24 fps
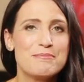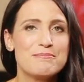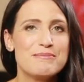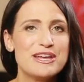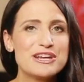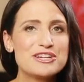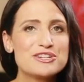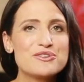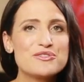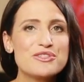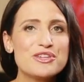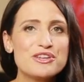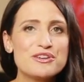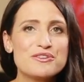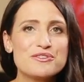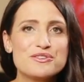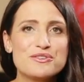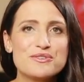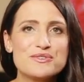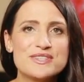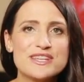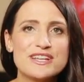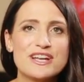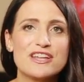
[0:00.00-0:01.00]
Make sure that you're
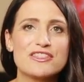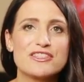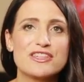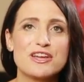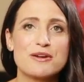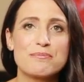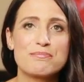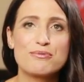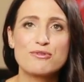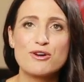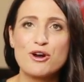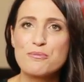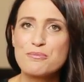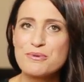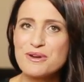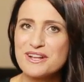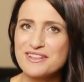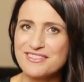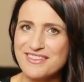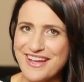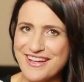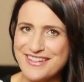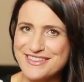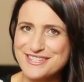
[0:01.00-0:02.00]
using the
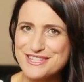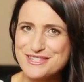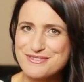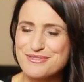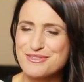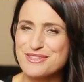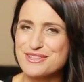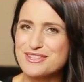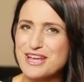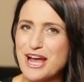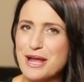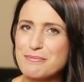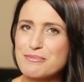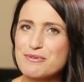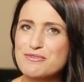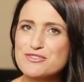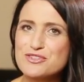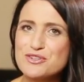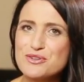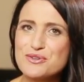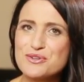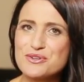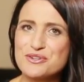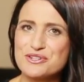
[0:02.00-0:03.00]
appropriate lens for the type of
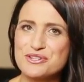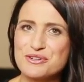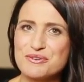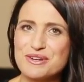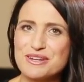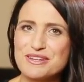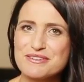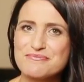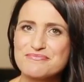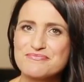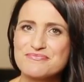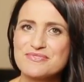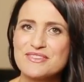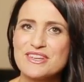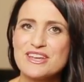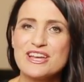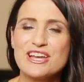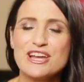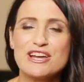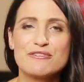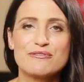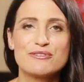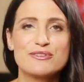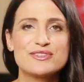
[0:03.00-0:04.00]
shoot you're doing.
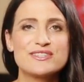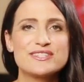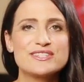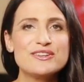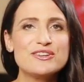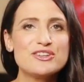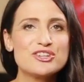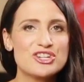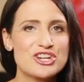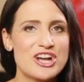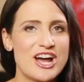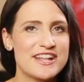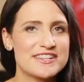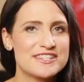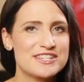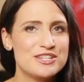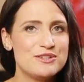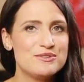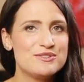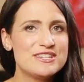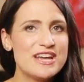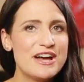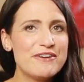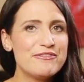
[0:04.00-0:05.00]
For still shots,
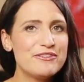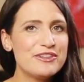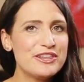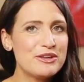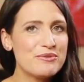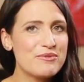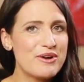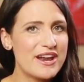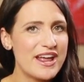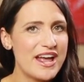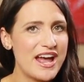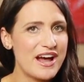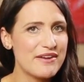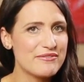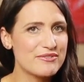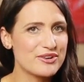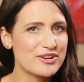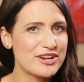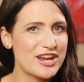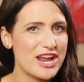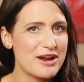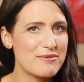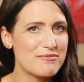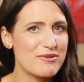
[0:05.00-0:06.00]
you definitely want to have
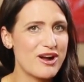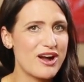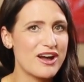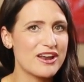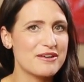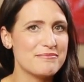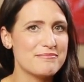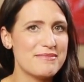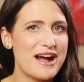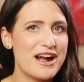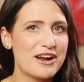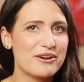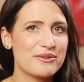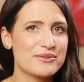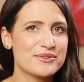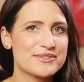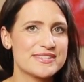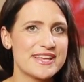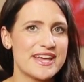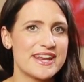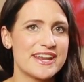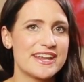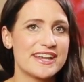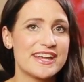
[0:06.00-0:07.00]
your camera on a macro
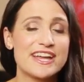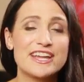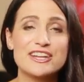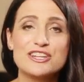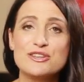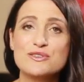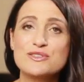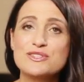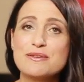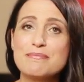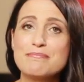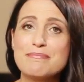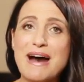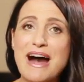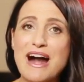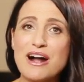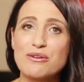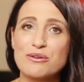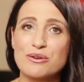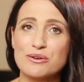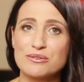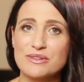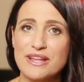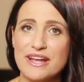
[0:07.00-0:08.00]
setting and use a
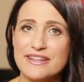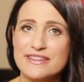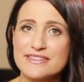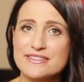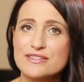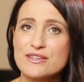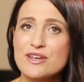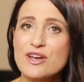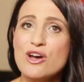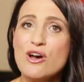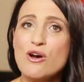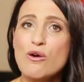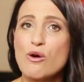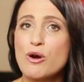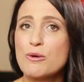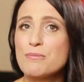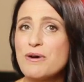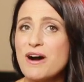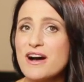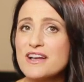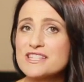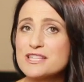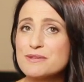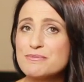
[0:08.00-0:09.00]
macro lens or
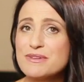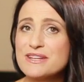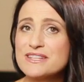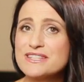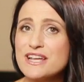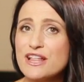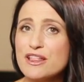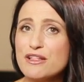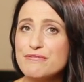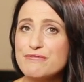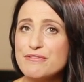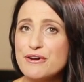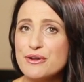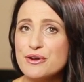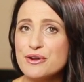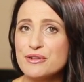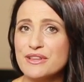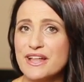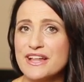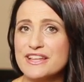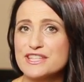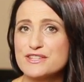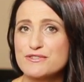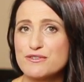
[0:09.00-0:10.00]
possibly a telephoto
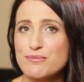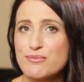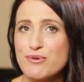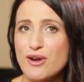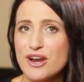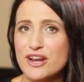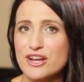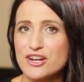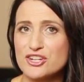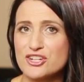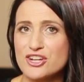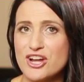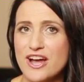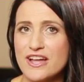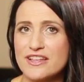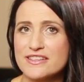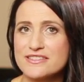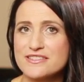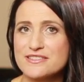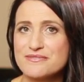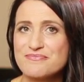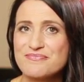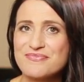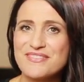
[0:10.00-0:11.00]
lens for product
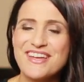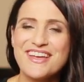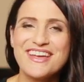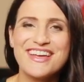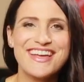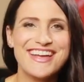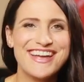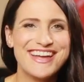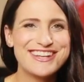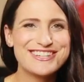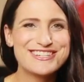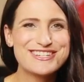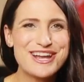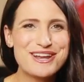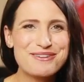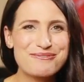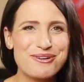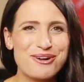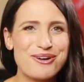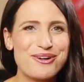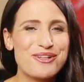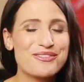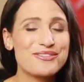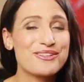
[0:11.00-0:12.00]
shots. In
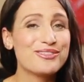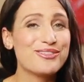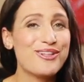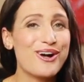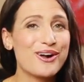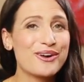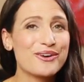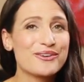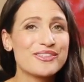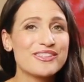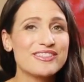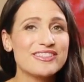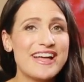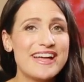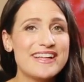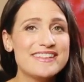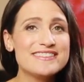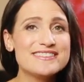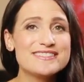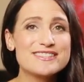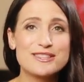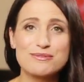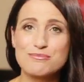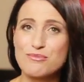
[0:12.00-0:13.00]
general, the longer the
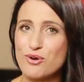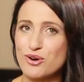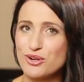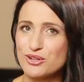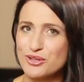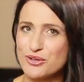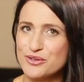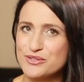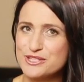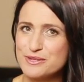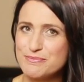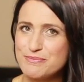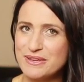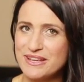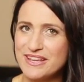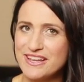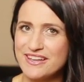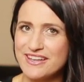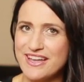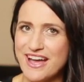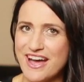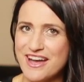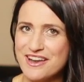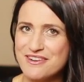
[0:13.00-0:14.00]
lens, the more close-up it
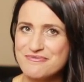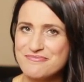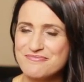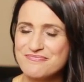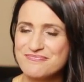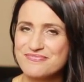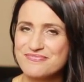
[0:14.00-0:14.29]
can get.